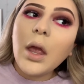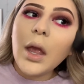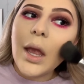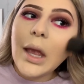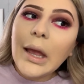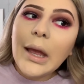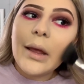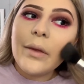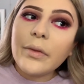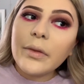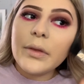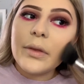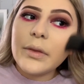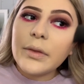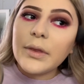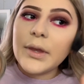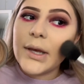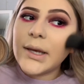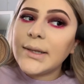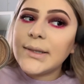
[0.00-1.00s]
And
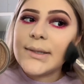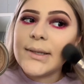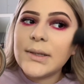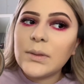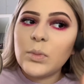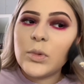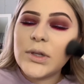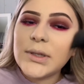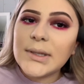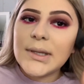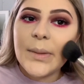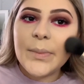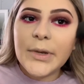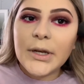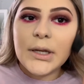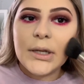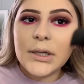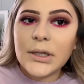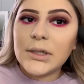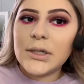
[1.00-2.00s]
this was
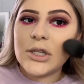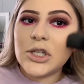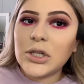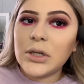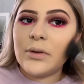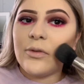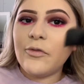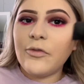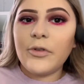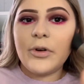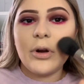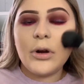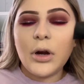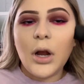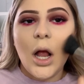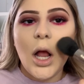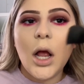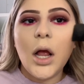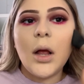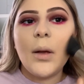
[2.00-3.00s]
limited edition for
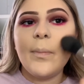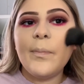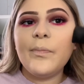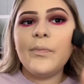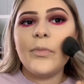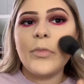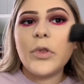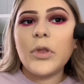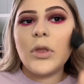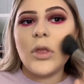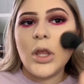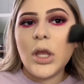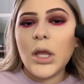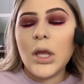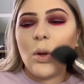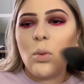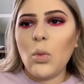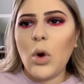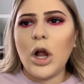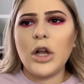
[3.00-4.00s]

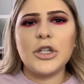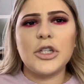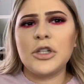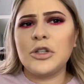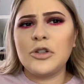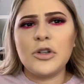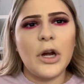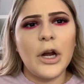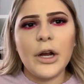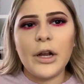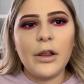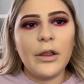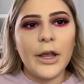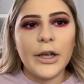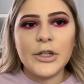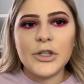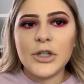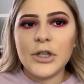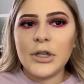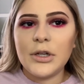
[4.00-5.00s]
the wash and dry
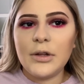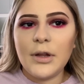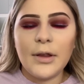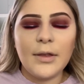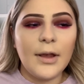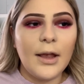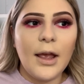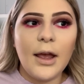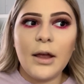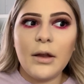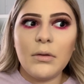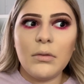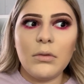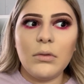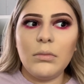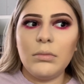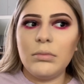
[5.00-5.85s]
collection that they had